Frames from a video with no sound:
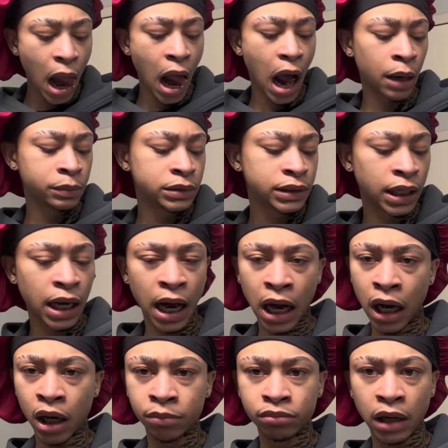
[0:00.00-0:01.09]
I was like,
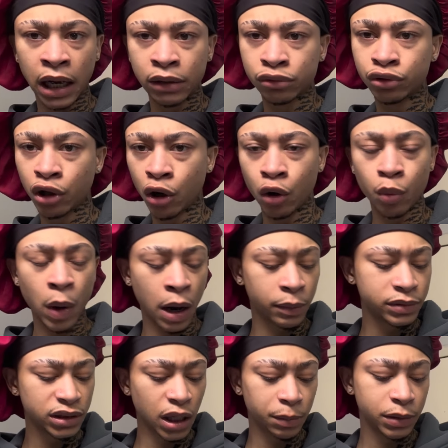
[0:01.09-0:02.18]
um, I don't know why,
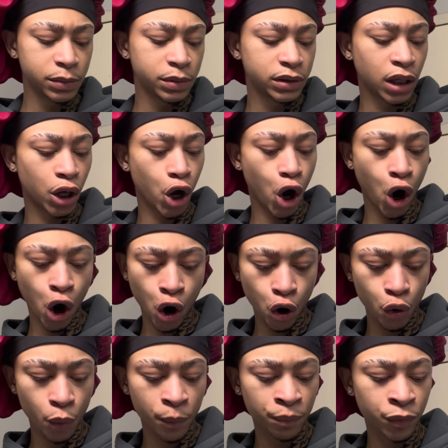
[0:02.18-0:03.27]
what's up? He was like, oh,
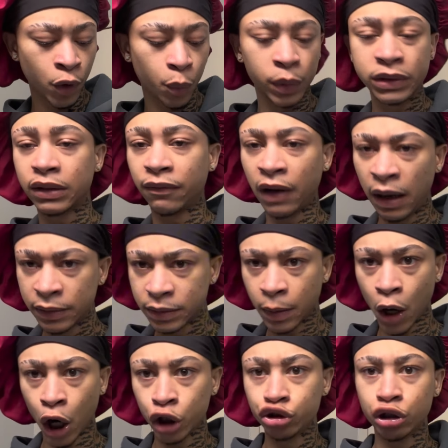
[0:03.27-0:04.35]
what's the love, My
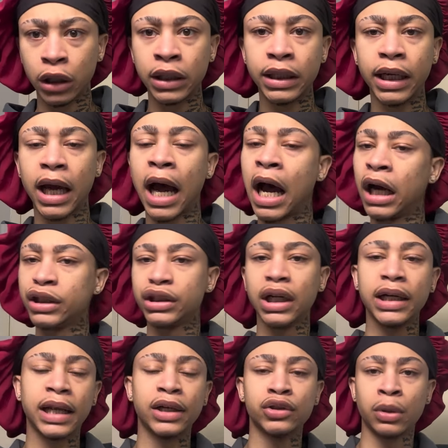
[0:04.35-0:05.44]
heart, you trying to get high? Shit like
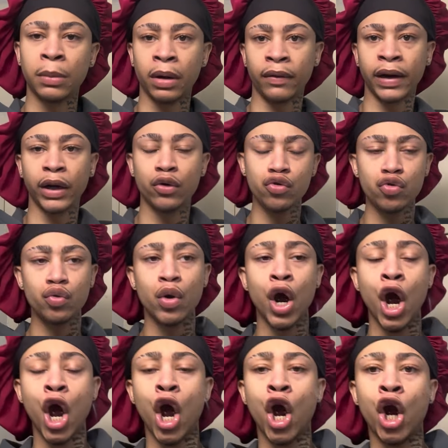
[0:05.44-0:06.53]
that. So I'm like, right, cool.
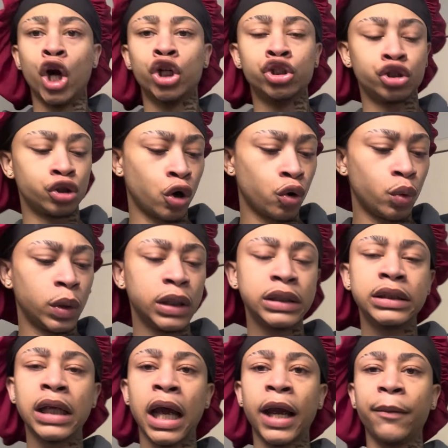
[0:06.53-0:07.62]
So he's
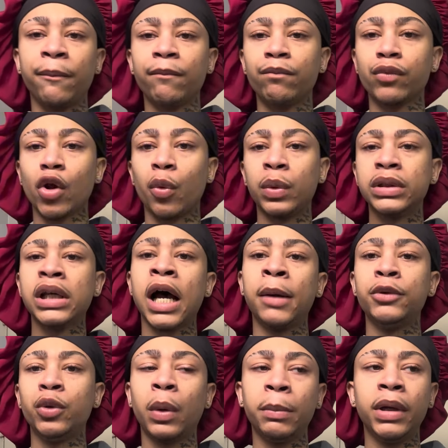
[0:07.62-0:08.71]
like, what time you
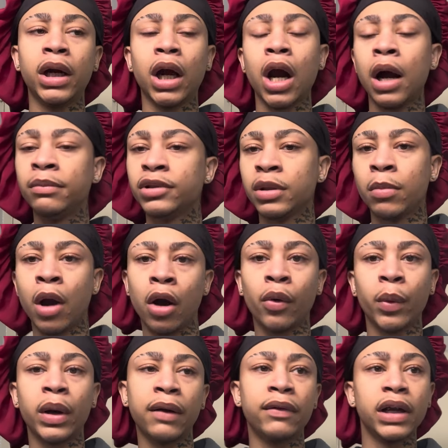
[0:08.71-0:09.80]
want me to come tomorrow,
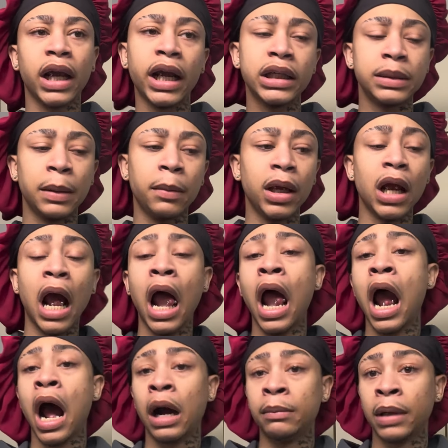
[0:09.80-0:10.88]
whatever the case may be.
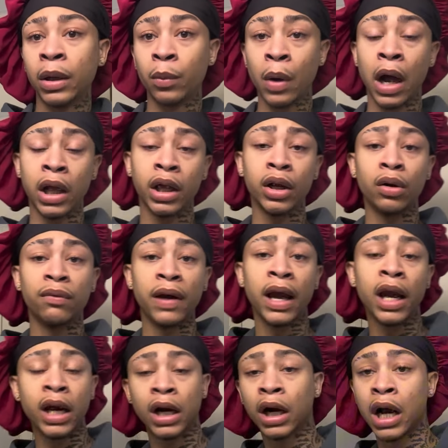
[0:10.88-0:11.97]
I'm like, well, I get up at
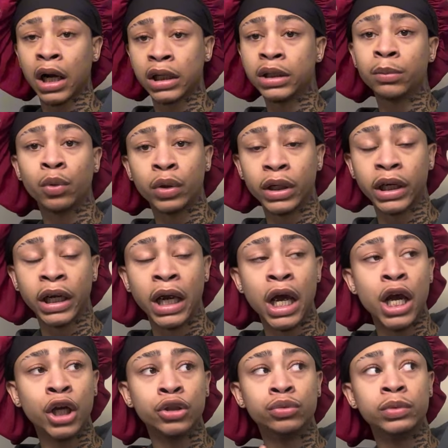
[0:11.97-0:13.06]
8 o'clock in the morning.
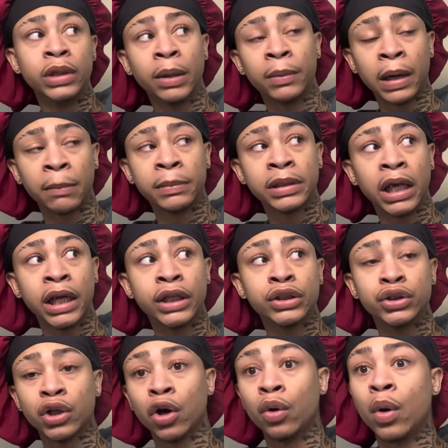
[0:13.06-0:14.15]
You get what I'm saying?
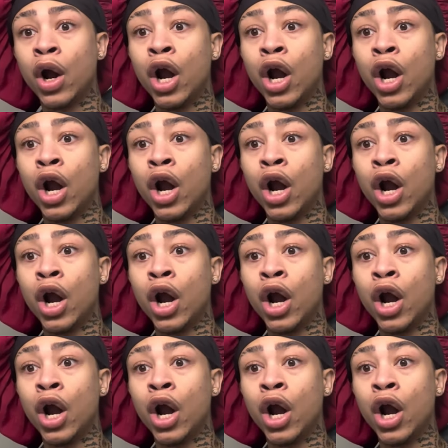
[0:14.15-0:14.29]
So